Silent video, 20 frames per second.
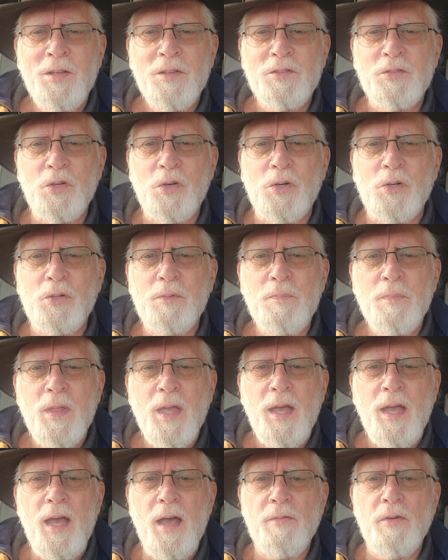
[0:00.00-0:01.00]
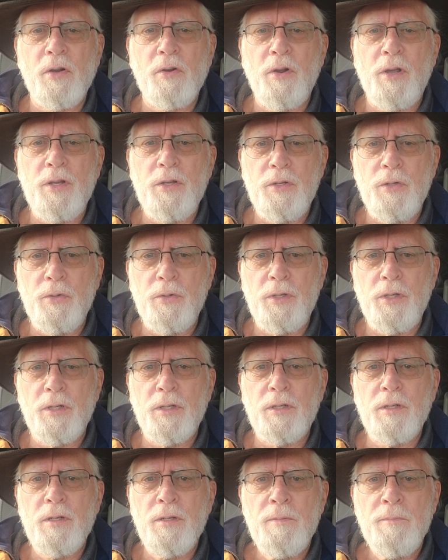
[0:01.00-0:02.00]
So have a great new
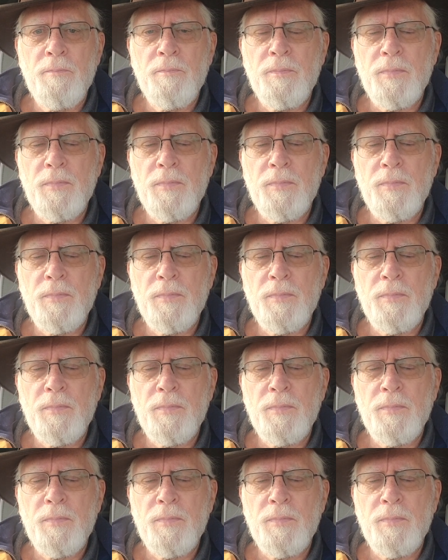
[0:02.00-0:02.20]
year,